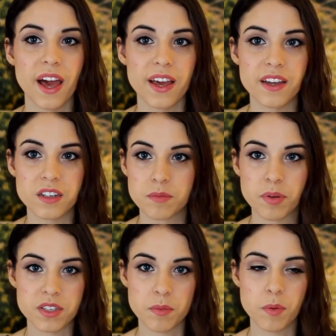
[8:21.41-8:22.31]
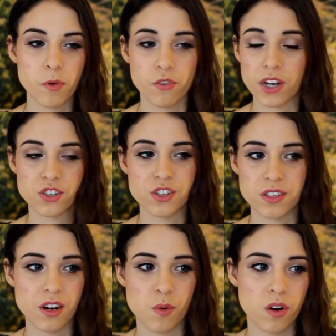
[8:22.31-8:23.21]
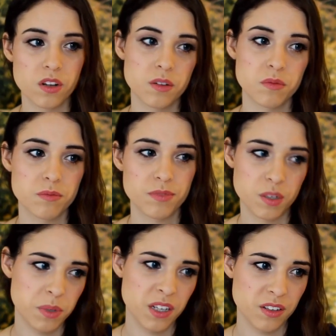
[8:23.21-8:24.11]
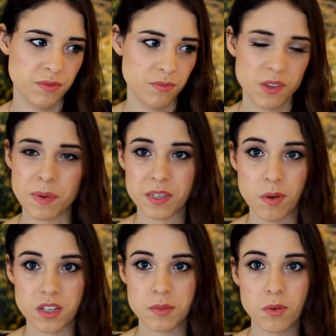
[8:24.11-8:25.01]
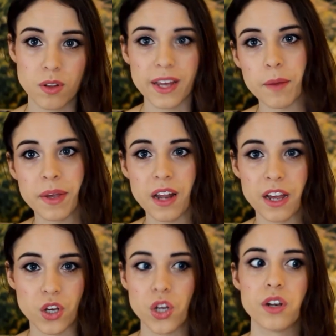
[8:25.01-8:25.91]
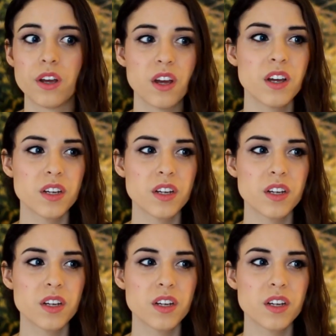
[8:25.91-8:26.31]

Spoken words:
And plus I'm a perfectionist and I wanted them to be the best possible. Like, I mean, I could